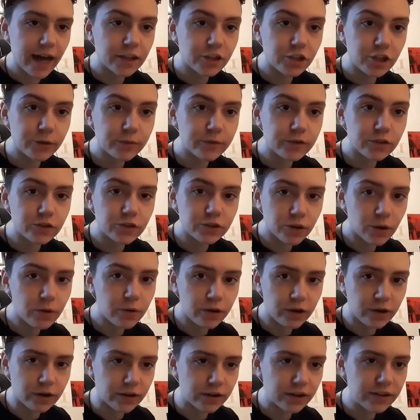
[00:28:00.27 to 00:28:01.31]
and she was
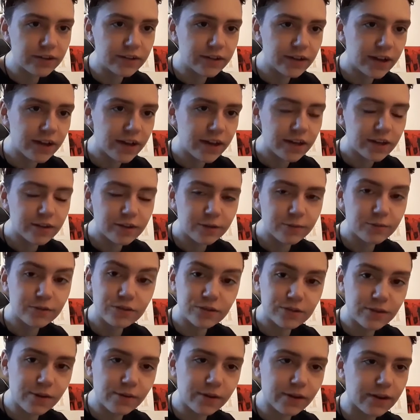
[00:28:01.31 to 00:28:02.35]
so good. She was
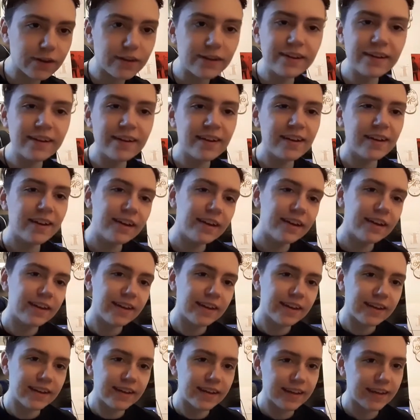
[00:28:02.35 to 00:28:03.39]
so good.
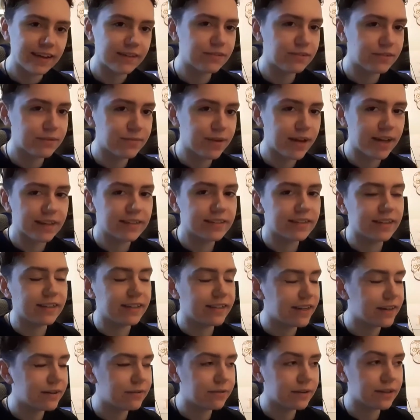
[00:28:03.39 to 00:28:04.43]
It was
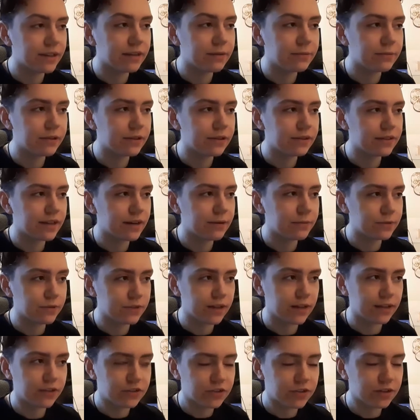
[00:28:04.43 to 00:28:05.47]
amazing. It really was. That was
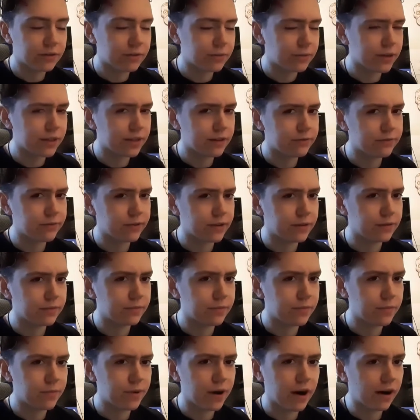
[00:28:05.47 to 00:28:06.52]
actually a really fun
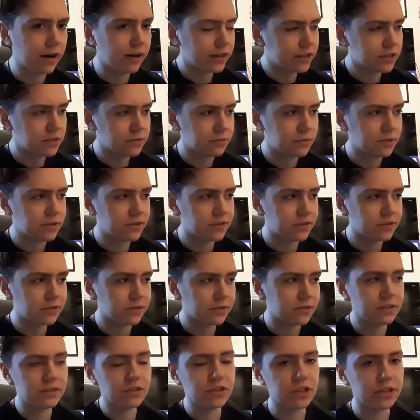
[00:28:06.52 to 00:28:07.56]
part, because we just
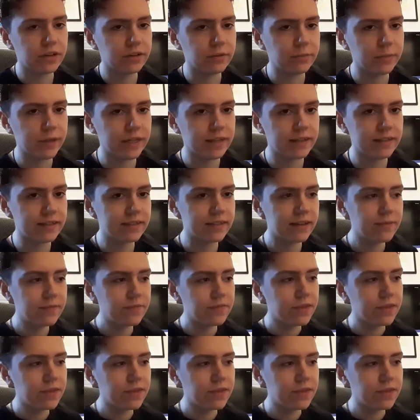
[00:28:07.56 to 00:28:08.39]
got to chill, because